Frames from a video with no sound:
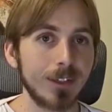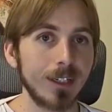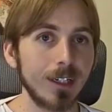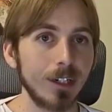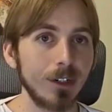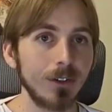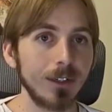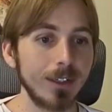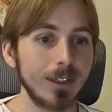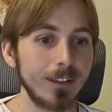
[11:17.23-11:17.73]

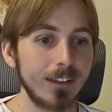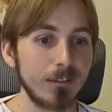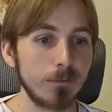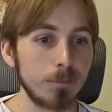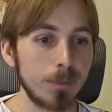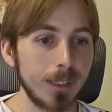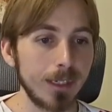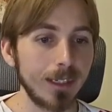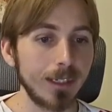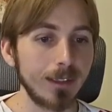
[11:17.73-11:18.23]
color is
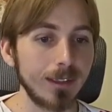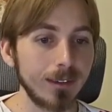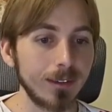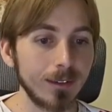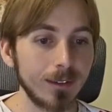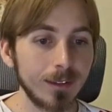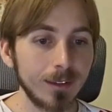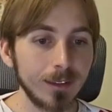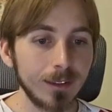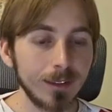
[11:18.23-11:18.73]
pink.
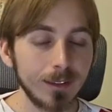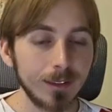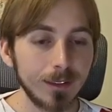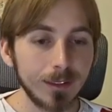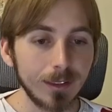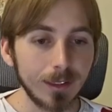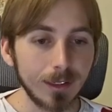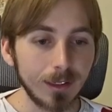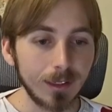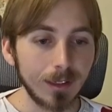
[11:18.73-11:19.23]

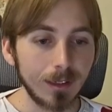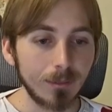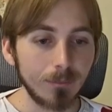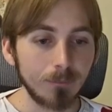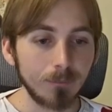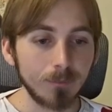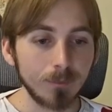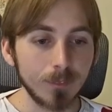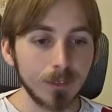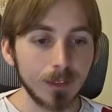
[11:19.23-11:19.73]

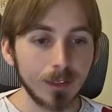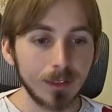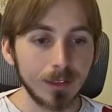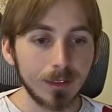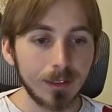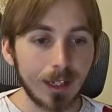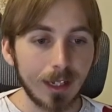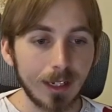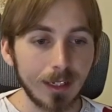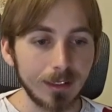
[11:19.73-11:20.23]

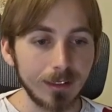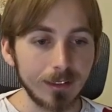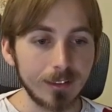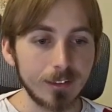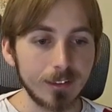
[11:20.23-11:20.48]
And